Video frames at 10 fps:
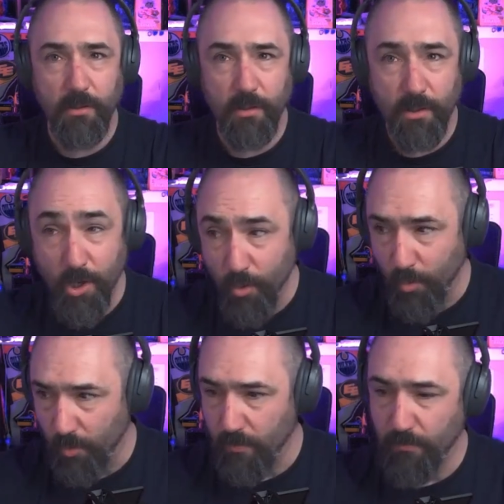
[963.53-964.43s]

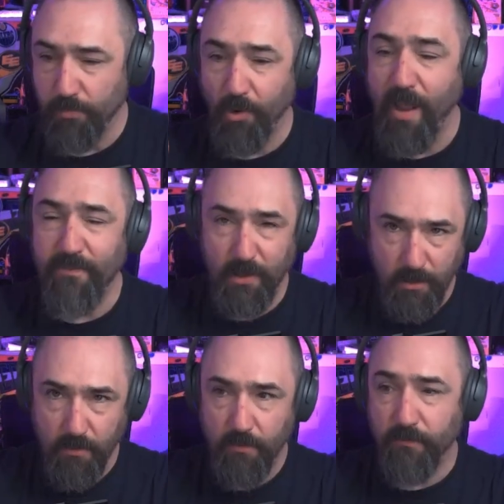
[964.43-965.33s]
new
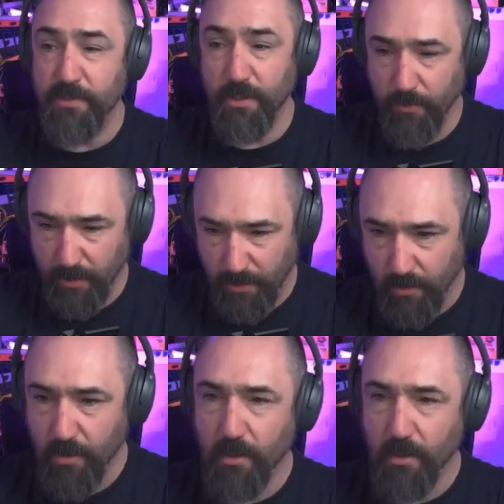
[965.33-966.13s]
private facility,